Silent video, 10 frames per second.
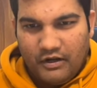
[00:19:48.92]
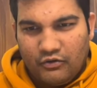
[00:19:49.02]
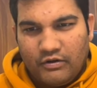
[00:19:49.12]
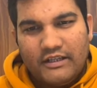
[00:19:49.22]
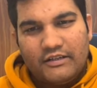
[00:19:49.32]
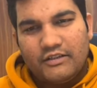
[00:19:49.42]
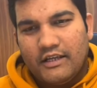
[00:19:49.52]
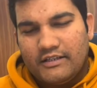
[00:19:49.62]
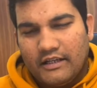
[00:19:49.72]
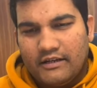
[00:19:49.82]
to others
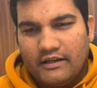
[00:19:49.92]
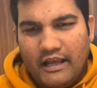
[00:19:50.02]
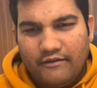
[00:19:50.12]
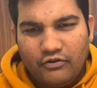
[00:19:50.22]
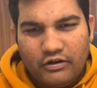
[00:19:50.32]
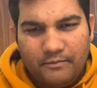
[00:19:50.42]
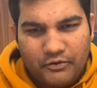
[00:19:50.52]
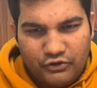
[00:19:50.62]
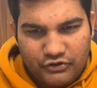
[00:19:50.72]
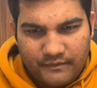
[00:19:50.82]
they generally have a good
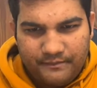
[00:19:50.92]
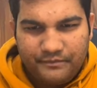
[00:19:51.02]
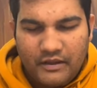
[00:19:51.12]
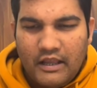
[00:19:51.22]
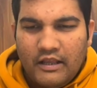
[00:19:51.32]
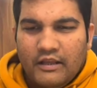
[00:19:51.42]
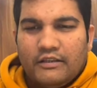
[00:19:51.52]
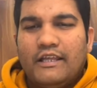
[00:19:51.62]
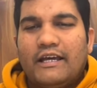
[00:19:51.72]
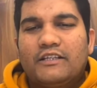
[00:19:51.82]
approach
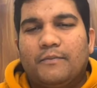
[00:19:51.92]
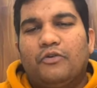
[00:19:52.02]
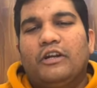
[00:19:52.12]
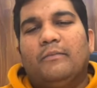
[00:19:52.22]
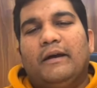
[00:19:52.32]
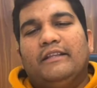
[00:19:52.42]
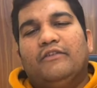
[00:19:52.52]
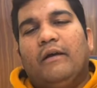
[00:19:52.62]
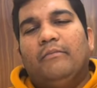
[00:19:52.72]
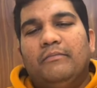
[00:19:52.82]
they are supported by their
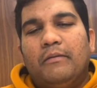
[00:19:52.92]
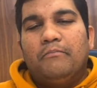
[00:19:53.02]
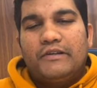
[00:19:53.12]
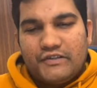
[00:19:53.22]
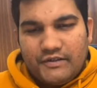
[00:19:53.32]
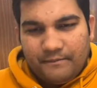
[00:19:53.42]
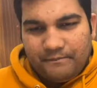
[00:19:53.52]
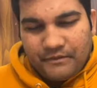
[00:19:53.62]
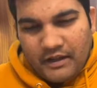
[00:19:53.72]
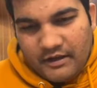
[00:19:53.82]
family members
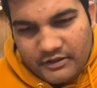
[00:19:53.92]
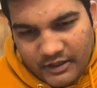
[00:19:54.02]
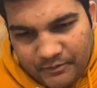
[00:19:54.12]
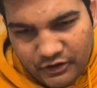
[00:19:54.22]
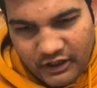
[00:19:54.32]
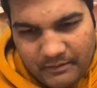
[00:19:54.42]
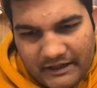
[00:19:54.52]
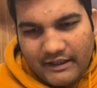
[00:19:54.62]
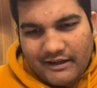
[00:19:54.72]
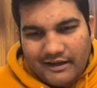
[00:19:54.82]
supported by
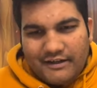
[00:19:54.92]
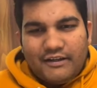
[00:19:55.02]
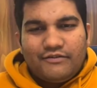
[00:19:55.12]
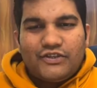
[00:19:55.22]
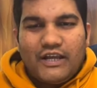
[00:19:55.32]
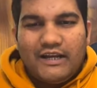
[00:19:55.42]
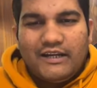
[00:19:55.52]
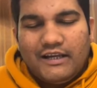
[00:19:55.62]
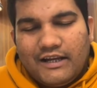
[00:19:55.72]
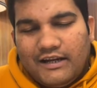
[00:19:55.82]
their relatives and
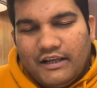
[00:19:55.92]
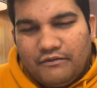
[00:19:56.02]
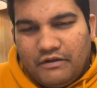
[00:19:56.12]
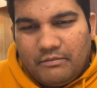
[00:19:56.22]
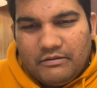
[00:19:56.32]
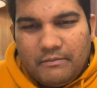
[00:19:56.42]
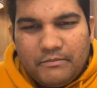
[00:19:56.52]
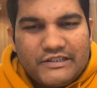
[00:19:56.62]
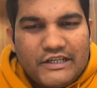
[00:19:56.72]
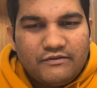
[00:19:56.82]
near and dear family
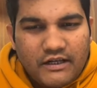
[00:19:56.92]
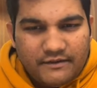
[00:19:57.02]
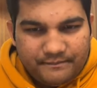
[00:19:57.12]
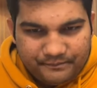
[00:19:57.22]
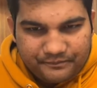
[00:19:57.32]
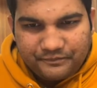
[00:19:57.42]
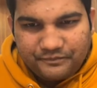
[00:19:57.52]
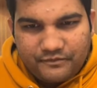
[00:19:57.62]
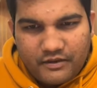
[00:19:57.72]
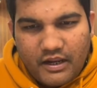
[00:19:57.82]
members as well
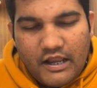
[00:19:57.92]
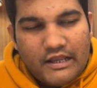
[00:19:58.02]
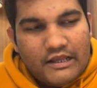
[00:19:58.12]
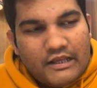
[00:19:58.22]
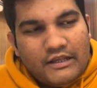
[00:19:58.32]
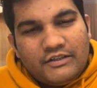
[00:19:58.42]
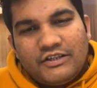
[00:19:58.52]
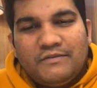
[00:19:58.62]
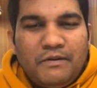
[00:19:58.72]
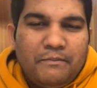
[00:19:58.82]

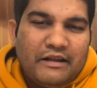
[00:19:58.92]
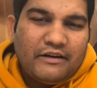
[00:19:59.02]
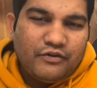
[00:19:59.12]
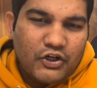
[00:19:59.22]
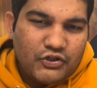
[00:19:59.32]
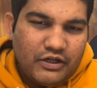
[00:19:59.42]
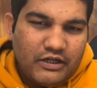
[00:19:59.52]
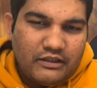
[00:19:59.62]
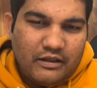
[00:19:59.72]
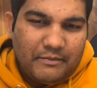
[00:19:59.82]
such people are
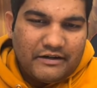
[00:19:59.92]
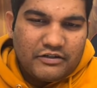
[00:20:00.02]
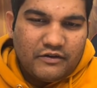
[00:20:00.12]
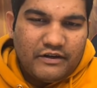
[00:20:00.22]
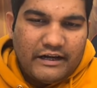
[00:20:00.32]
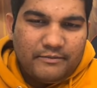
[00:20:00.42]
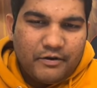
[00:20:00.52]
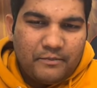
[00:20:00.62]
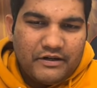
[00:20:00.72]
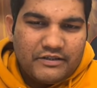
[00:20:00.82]
fortunate in the matters of land
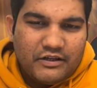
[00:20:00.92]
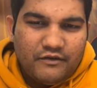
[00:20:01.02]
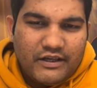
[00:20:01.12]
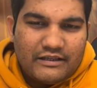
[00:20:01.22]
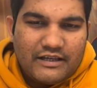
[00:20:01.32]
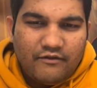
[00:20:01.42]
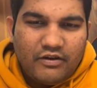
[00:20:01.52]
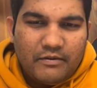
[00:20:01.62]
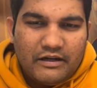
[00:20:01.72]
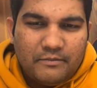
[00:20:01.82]
properties and vehicles,
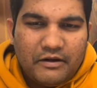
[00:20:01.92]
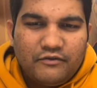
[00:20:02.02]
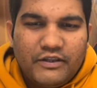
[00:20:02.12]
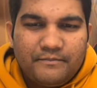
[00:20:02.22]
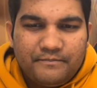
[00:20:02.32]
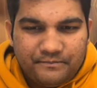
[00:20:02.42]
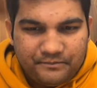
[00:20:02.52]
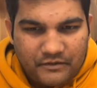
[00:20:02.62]
having multiple of them.